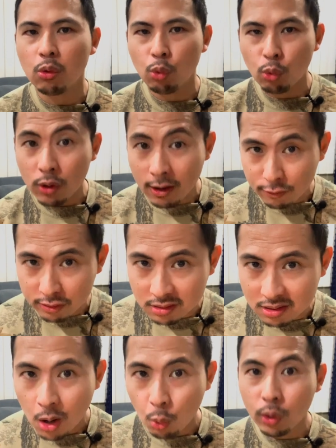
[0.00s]

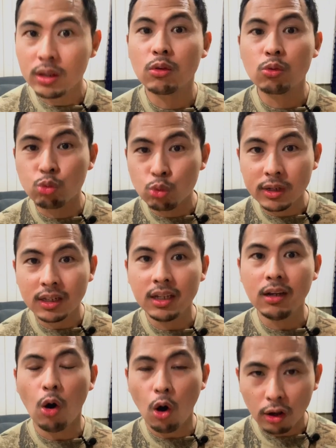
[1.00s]
whiffs, which is
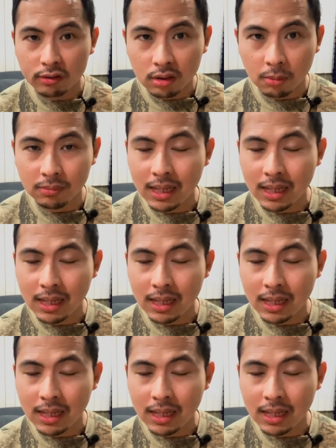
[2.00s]
really awesome.